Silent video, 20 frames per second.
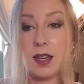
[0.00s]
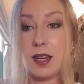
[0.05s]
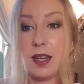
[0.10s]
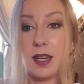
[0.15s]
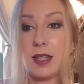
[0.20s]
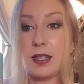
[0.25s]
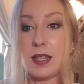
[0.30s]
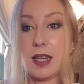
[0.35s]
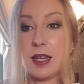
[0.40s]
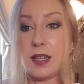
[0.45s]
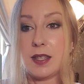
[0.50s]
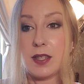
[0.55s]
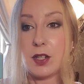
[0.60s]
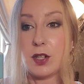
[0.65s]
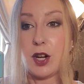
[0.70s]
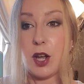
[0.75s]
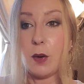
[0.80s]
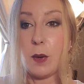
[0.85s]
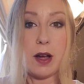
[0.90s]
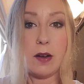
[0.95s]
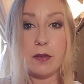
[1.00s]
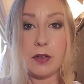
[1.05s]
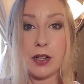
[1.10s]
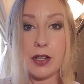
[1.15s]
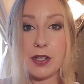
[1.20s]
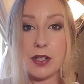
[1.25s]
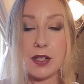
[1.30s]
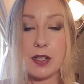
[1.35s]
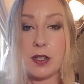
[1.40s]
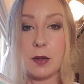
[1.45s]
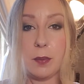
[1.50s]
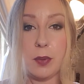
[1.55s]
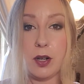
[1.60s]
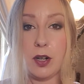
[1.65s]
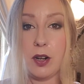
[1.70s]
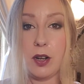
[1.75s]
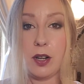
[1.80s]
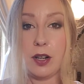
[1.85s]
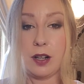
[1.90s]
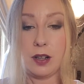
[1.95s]
it takes no effort to put
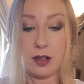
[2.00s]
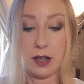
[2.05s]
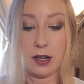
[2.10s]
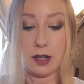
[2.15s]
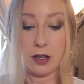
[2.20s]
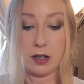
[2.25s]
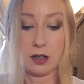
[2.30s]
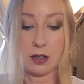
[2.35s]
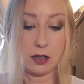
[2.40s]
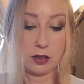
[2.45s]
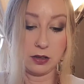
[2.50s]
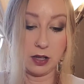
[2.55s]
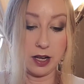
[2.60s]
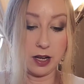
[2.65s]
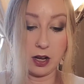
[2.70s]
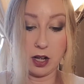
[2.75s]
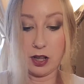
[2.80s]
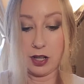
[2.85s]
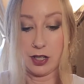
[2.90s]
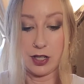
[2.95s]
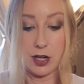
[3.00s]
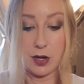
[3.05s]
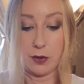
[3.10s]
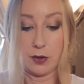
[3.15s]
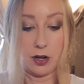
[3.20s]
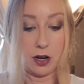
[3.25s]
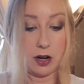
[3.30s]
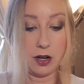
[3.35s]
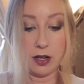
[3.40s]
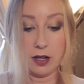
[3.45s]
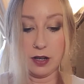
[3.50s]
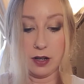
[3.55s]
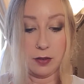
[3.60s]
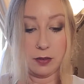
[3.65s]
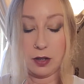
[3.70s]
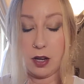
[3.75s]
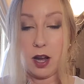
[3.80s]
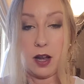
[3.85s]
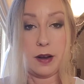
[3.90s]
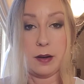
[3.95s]
on a glycolic toner on a
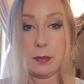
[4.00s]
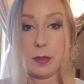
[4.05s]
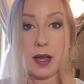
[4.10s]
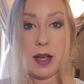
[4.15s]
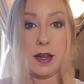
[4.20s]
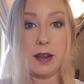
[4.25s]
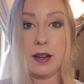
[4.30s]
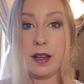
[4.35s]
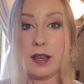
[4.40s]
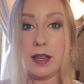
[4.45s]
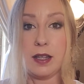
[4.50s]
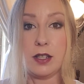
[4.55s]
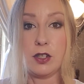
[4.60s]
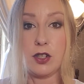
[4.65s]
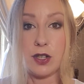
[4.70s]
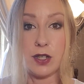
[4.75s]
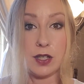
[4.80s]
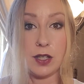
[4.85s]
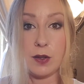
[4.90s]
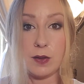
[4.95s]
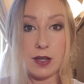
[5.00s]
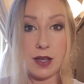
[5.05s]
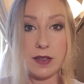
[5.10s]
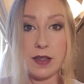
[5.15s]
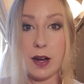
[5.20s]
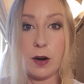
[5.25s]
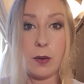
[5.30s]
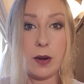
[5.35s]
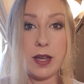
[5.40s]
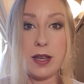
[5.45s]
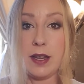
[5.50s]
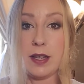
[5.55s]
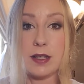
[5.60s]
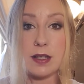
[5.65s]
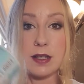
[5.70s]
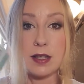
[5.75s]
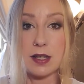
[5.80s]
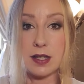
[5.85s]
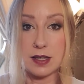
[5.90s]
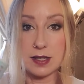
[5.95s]
cotton pad and just use it that way. It's
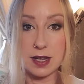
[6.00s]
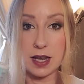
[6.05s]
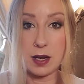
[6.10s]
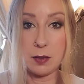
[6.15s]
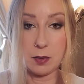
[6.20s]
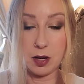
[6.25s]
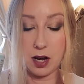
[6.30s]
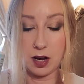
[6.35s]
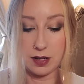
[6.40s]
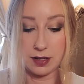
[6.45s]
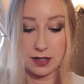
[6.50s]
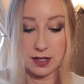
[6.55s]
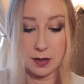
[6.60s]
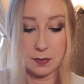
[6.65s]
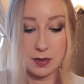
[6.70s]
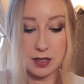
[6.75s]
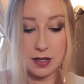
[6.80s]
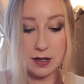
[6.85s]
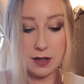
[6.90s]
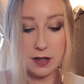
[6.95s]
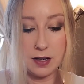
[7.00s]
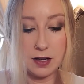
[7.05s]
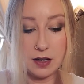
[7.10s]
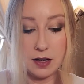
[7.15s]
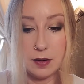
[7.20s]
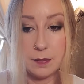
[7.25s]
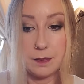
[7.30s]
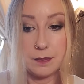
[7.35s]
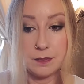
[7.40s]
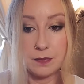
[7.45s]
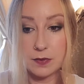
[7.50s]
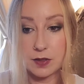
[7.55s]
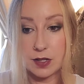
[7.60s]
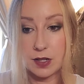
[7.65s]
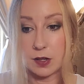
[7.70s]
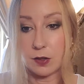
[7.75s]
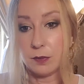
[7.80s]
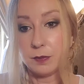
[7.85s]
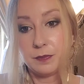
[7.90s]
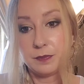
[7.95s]
the same concept.
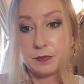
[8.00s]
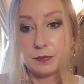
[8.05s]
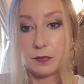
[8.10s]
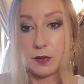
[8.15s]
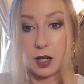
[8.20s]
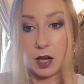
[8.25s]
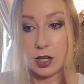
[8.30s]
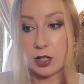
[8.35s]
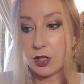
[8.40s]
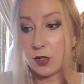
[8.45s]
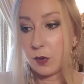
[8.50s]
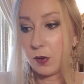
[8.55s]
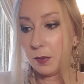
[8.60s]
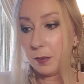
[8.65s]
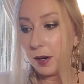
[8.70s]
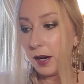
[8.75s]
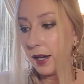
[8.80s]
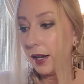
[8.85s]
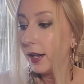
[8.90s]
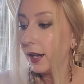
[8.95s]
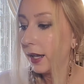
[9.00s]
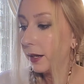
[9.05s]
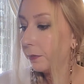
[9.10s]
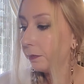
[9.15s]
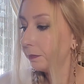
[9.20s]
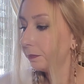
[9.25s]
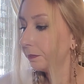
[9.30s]
So I just went and buy it again.